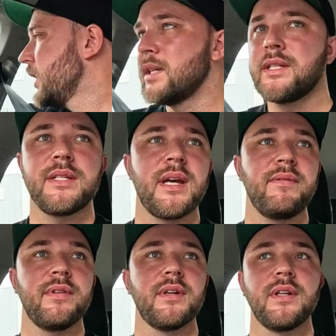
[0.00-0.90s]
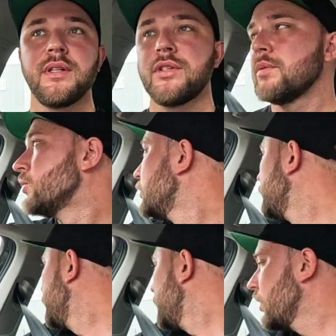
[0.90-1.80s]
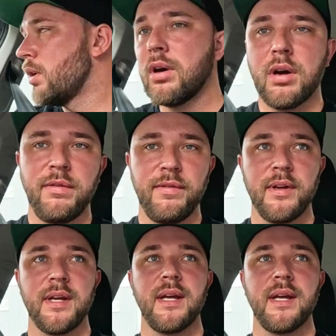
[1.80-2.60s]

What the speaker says: it's safe to move off,